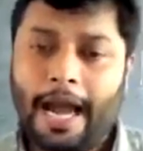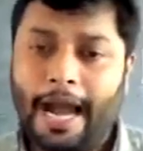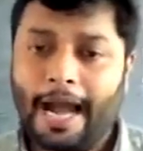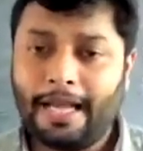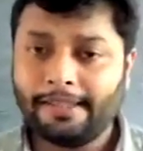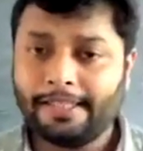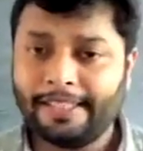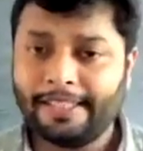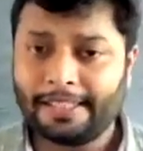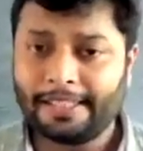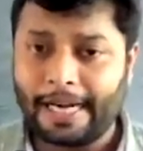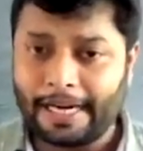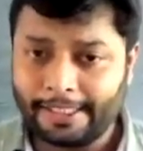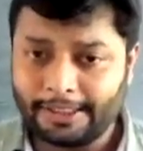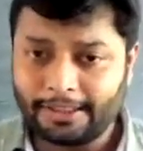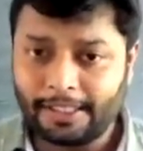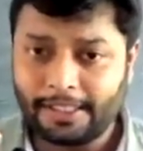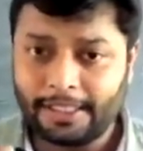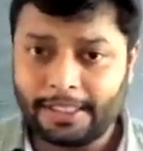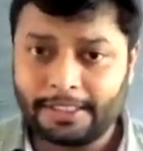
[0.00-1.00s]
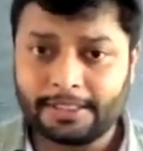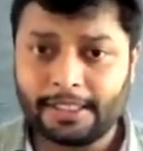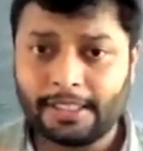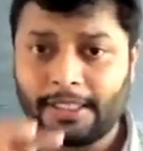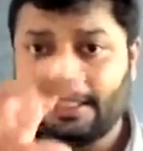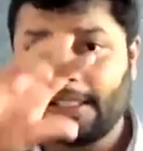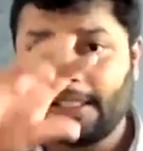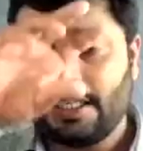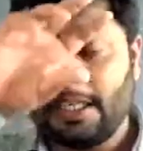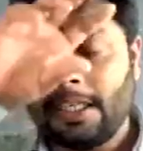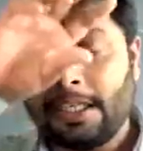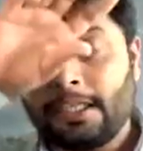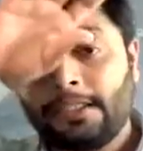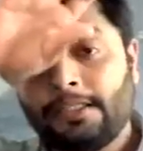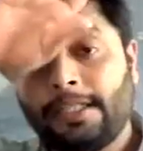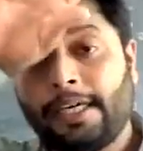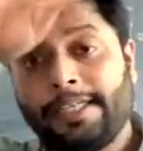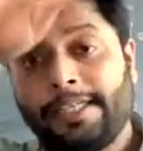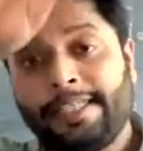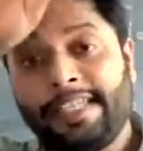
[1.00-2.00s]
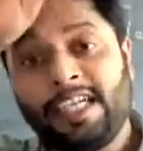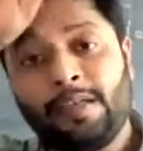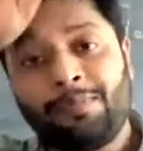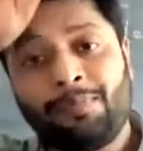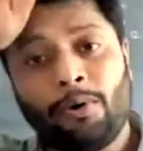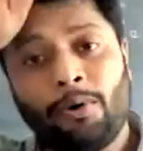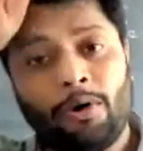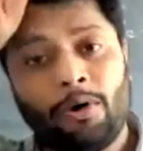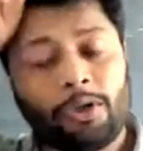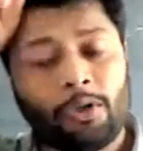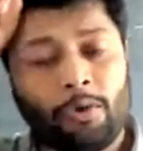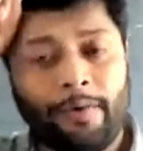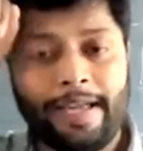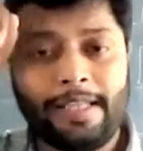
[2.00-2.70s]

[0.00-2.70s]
and that is the reason that D4,